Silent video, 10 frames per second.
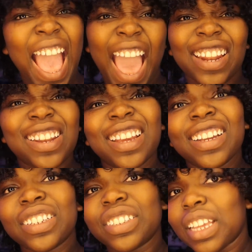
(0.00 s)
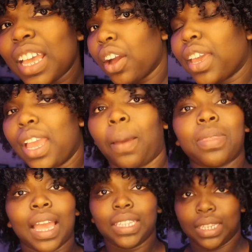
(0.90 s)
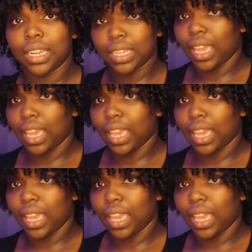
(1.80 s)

I don't know. Okay, I'm not done